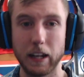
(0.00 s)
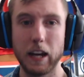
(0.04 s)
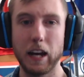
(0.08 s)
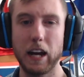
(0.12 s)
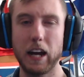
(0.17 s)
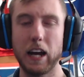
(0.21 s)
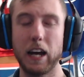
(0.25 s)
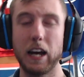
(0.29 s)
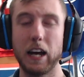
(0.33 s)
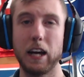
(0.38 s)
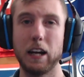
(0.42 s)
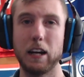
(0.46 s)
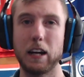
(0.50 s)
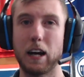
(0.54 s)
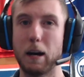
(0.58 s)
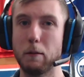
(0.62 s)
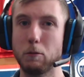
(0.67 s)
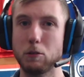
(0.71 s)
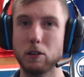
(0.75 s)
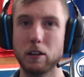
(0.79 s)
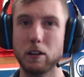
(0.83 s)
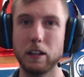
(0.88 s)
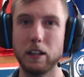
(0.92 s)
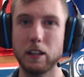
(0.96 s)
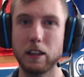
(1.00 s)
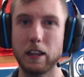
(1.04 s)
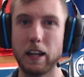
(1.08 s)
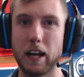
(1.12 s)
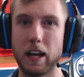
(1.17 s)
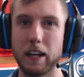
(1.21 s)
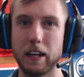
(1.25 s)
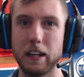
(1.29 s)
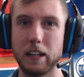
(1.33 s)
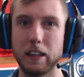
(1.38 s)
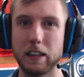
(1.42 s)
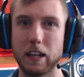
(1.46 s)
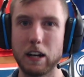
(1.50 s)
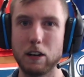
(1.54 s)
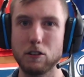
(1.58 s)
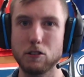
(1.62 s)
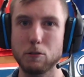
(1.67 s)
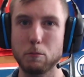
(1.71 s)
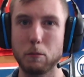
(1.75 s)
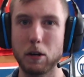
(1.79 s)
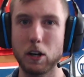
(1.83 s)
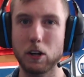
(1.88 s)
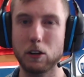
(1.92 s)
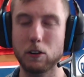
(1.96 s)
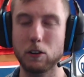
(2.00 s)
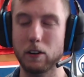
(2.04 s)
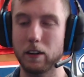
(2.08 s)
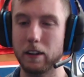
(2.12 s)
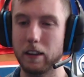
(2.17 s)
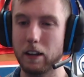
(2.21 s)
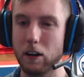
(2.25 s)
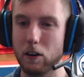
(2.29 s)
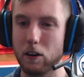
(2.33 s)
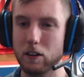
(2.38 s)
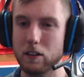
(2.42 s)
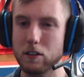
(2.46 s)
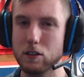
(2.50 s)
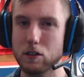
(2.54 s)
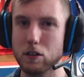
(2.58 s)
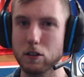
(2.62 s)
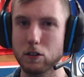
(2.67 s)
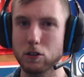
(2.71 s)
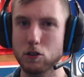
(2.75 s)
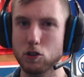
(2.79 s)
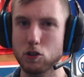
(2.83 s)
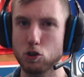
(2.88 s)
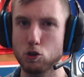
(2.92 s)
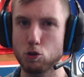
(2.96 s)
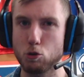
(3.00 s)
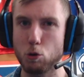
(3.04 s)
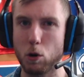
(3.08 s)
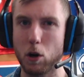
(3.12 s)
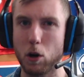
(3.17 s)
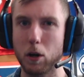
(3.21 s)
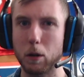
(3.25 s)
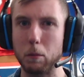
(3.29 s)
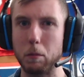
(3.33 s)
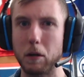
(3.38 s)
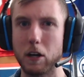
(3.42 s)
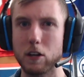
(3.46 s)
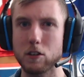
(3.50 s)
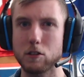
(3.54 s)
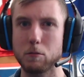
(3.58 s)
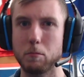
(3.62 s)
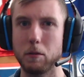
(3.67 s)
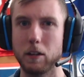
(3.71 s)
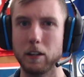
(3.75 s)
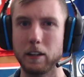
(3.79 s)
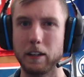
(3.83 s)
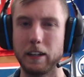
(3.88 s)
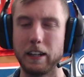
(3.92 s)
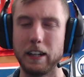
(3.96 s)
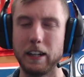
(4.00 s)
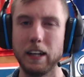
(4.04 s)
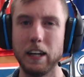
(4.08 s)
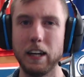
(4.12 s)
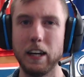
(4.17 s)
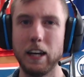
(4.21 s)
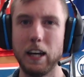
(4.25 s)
And I'm trying to hit that 8,000 marker, and there is a strong possibility